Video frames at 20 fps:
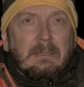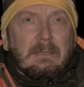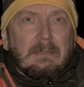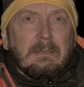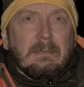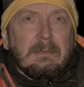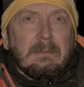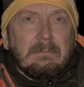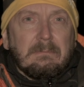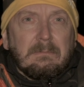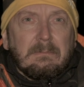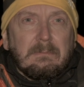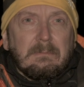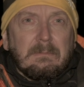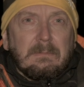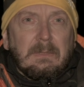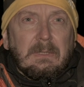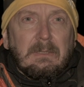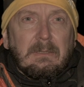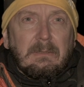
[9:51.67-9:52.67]

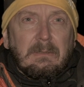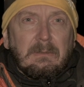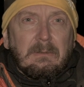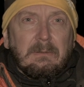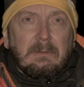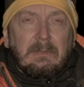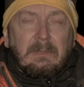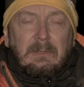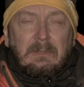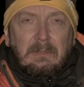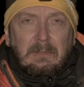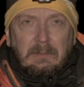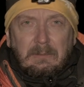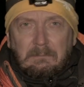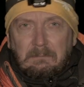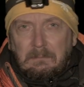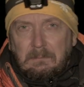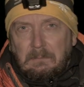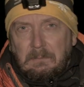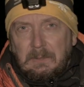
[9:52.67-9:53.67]
They look
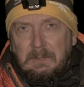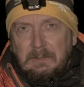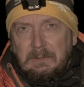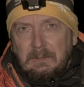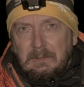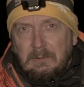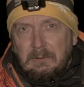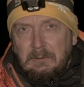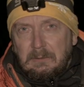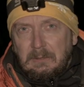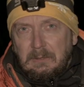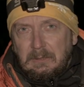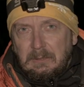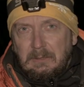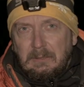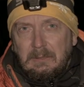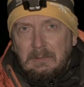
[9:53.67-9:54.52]
pretty good.